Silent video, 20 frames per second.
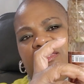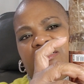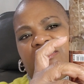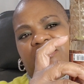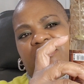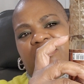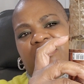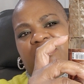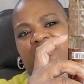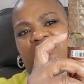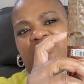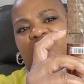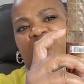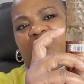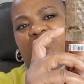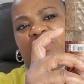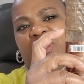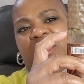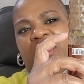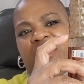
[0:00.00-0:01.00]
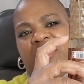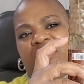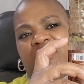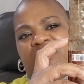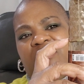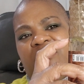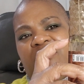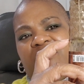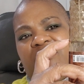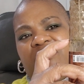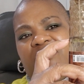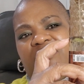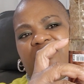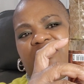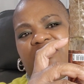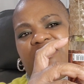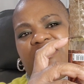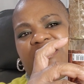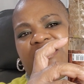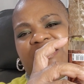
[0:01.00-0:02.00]
this is where
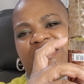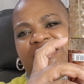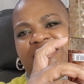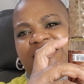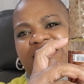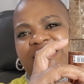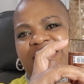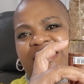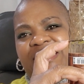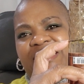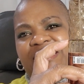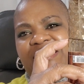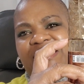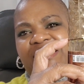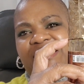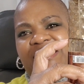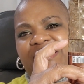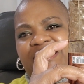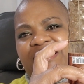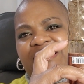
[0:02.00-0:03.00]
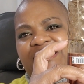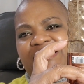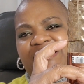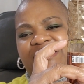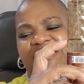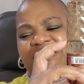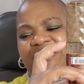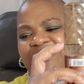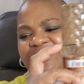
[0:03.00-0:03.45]
the dent is.